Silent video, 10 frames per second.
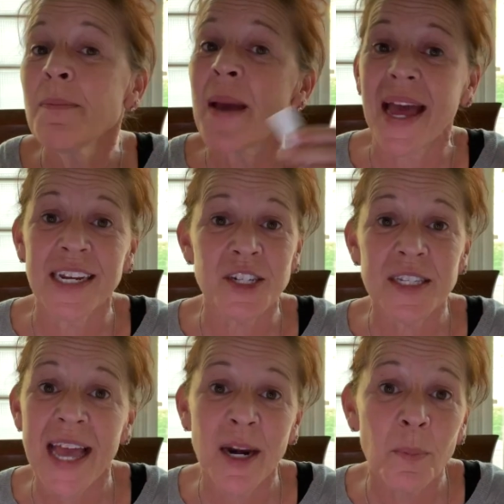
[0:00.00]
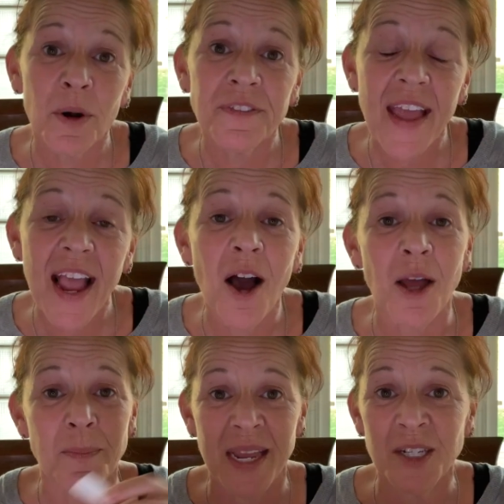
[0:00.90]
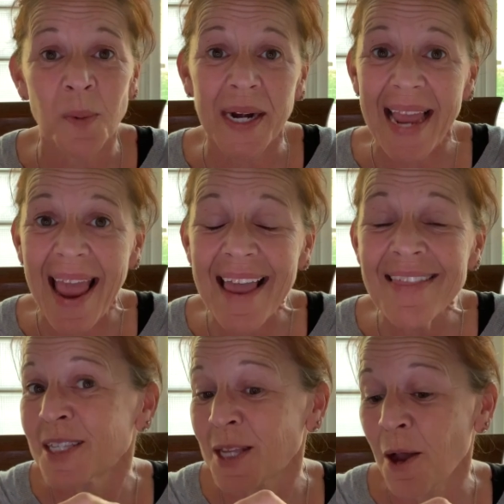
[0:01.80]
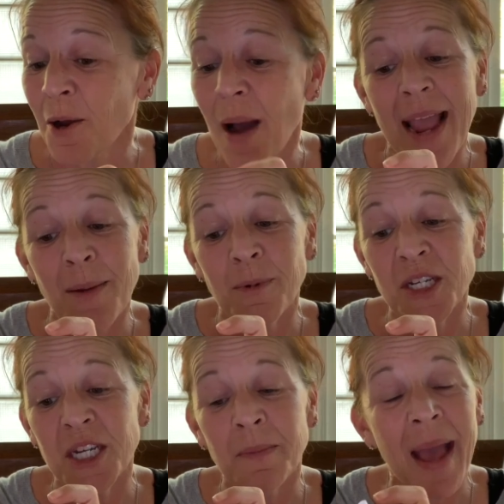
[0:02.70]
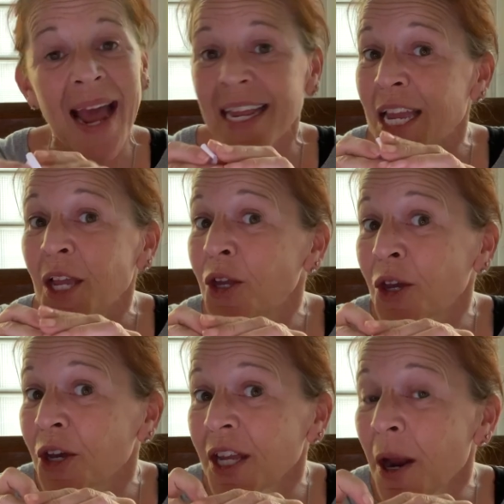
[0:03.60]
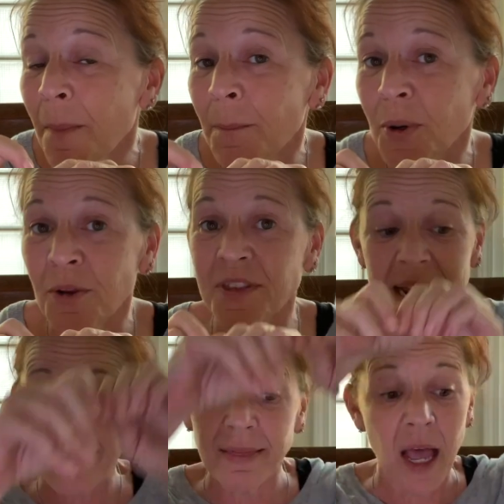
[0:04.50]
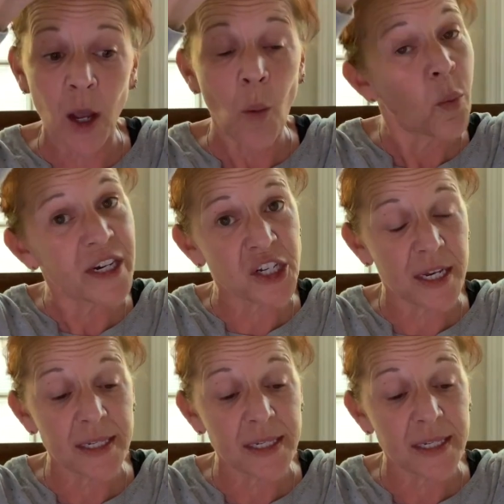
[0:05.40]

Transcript: Patty just had a birthday on May 28th, so I am wishing Patty good birthday luck wishes.